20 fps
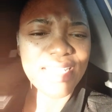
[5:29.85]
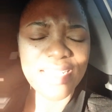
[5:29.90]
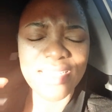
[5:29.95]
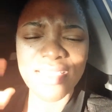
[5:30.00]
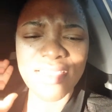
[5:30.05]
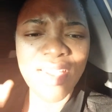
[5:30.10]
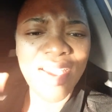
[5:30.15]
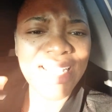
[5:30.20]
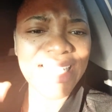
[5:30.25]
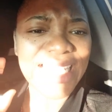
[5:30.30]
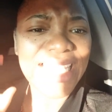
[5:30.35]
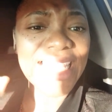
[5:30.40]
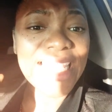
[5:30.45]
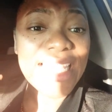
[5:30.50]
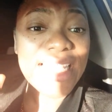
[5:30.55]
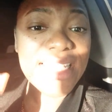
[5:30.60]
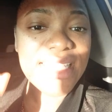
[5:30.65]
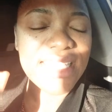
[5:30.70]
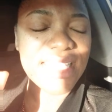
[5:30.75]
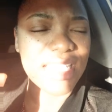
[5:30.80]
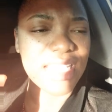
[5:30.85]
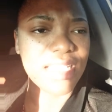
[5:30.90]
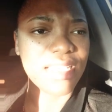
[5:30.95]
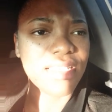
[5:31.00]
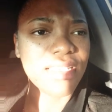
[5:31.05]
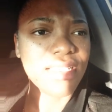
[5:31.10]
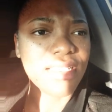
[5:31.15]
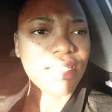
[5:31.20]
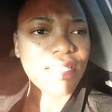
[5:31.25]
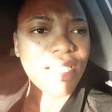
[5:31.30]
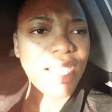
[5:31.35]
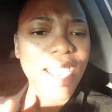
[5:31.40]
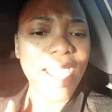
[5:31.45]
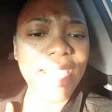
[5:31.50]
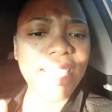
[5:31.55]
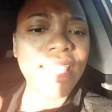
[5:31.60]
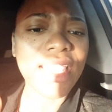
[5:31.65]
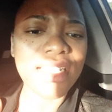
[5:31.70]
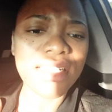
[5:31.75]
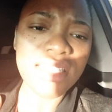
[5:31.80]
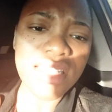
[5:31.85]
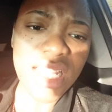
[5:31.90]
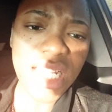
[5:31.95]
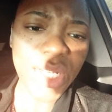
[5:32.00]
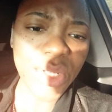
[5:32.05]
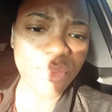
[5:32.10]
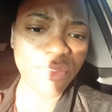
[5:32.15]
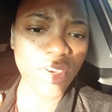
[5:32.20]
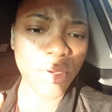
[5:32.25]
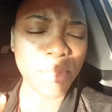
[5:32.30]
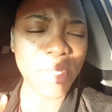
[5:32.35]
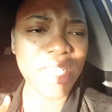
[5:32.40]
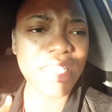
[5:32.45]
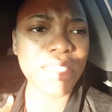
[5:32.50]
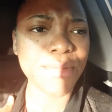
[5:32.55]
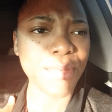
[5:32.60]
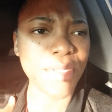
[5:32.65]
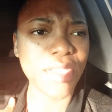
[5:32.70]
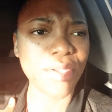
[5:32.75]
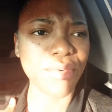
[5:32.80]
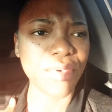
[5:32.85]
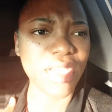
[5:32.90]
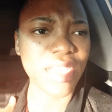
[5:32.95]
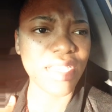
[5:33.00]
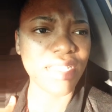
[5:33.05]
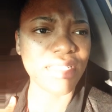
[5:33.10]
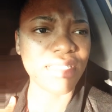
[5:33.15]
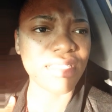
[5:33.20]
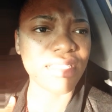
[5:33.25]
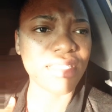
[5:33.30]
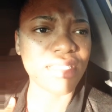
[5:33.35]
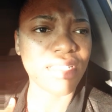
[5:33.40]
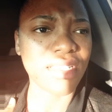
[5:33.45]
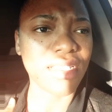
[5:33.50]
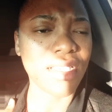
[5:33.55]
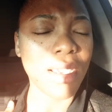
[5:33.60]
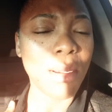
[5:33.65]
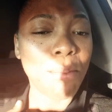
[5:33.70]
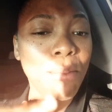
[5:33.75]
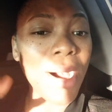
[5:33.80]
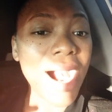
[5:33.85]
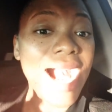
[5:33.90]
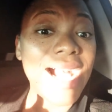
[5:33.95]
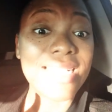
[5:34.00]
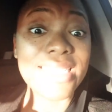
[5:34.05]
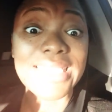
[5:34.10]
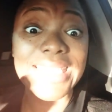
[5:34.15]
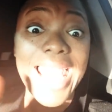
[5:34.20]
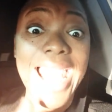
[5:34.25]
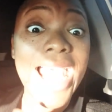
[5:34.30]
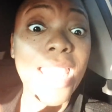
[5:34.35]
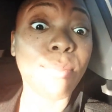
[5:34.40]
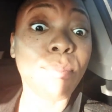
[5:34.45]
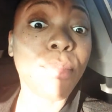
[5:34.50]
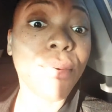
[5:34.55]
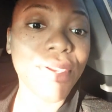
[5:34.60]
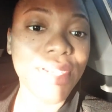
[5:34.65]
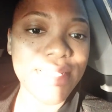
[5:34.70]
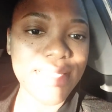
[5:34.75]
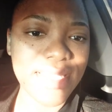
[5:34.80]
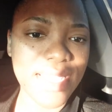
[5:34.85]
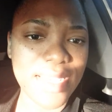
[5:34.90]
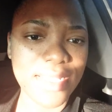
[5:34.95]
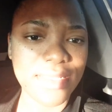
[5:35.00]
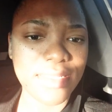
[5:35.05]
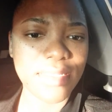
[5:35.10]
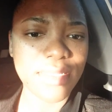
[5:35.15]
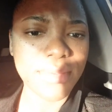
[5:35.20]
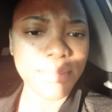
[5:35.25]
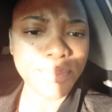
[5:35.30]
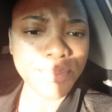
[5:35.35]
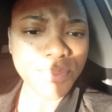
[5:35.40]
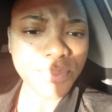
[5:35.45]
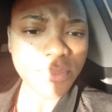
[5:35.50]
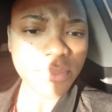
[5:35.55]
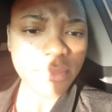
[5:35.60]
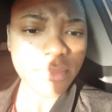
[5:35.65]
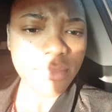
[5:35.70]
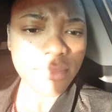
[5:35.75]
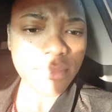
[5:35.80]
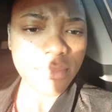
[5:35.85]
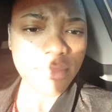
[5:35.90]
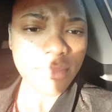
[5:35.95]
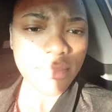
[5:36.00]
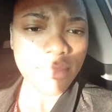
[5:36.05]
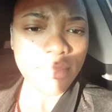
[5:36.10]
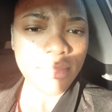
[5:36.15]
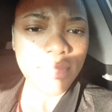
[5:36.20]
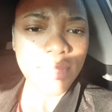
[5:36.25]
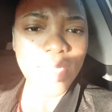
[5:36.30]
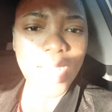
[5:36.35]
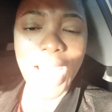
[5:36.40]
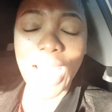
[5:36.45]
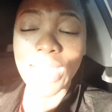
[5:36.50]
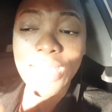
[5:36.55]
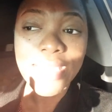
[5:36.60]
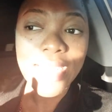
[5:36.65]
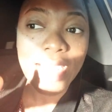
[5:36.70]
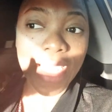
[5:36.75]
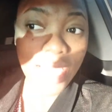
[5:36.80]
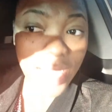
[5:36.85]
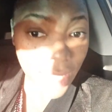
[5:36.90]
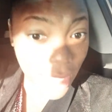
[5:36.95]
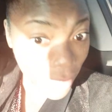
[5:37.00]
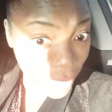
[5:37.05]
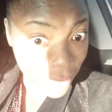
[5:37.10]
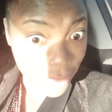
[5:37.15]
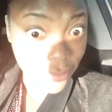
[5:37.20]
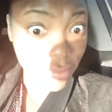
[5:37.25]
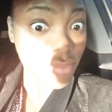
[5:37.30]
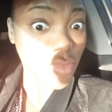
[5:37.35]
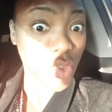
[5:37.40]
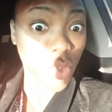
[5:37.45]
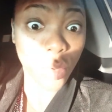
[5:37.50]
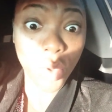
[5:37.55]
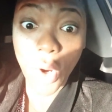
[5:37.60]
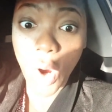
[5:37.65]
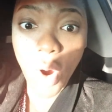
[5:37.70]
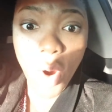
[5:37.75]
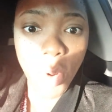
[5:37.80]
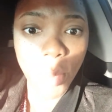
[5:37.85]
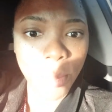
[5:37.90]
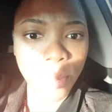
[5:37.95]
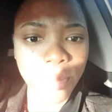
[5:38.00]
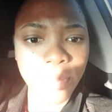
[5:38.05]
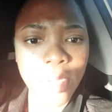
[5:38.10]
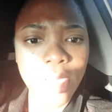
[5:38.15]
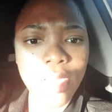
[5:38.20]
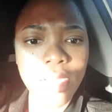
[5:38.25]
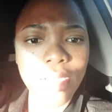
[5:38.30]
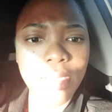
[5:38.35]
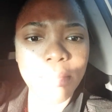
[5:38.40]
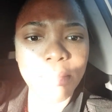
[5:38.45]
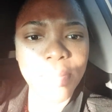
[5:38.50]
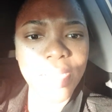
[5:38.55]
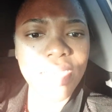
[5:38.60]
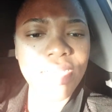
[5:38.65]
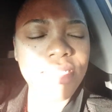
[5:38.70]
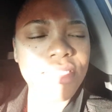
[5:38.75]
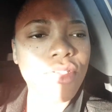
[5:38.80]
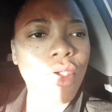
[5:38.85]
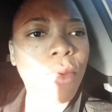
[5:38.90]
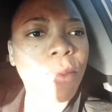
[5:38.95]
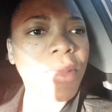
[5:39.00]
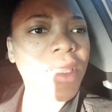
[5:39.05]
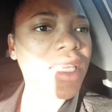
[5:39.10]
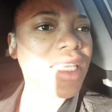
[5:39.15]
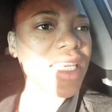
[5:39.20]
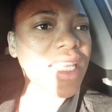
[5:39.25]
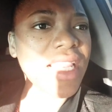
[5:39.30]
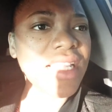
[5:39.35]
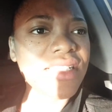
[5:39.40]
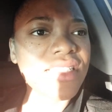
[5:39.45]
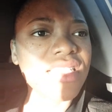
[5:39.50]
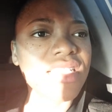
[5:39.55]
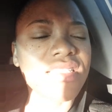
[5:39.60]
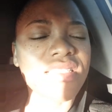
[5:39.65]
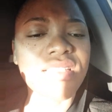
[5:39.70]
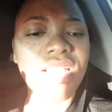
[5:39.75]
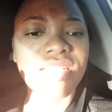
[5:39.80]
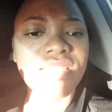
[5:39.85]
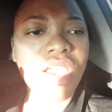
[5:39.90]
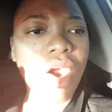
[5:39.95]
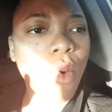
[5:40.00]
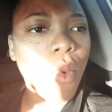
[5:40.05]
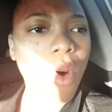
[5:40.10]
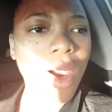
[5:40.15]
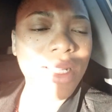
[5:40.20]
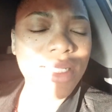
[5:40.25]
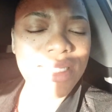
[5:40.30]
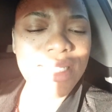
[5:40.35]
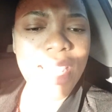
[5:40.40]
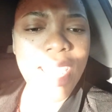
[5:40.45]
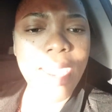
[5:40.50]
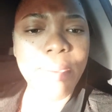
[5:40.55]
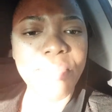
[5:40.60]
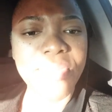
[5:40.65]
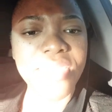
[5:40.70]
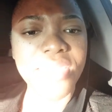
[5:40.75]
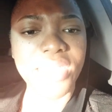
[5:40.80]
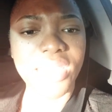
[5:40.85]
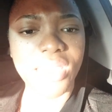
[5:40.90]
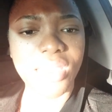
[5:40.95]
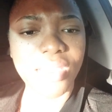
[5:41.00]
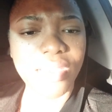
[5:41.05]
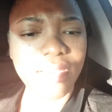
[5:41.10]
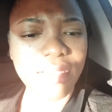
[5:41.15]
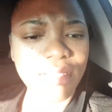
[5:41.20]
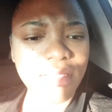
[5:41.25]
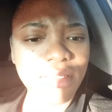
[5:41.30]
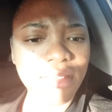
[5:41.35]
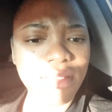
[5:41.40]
It's not easy. I can tell you from experience, past and present, and to come, because obedience is not a one-time thing.